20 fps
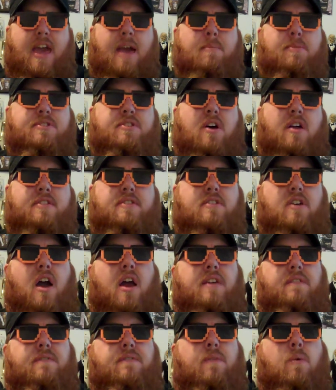Amazon's
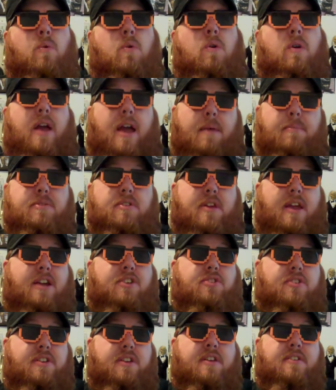got it for, Amazon
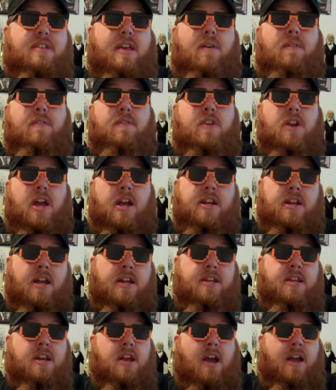actually does have it for
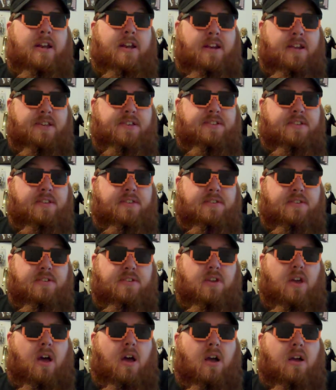$9.99. It is in
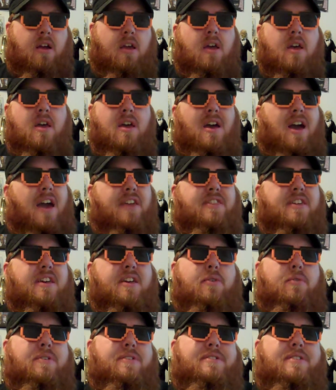stock. I
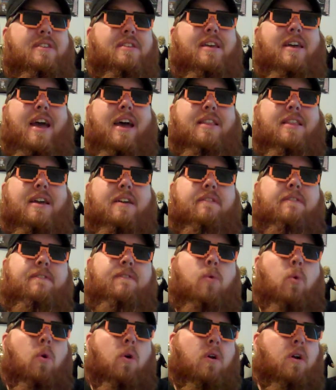think it only said they had like
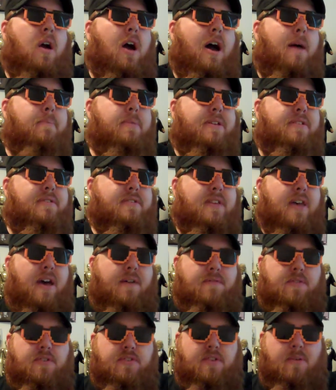4 copies
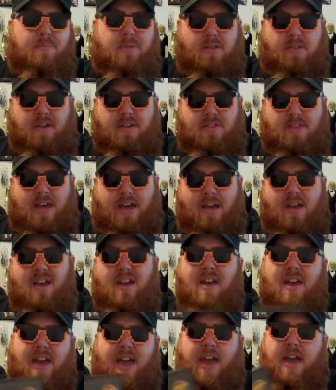left or something like that.
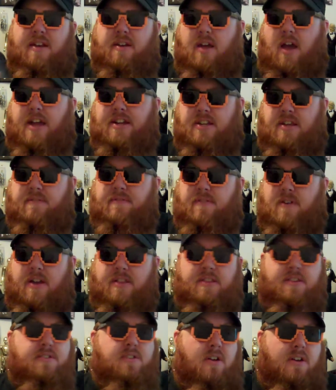And I did
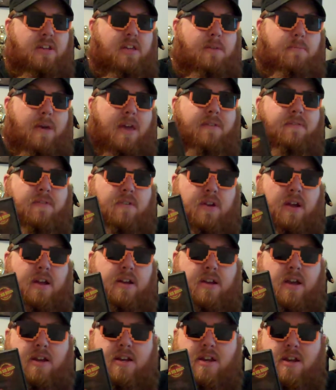find this on eBay for
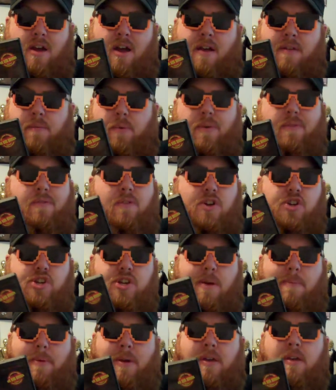$9.99 with free
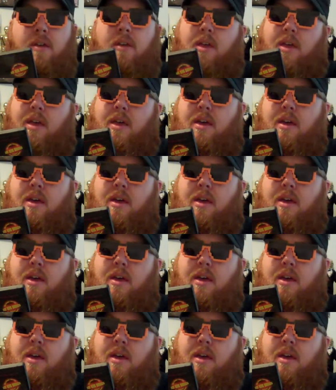shipping.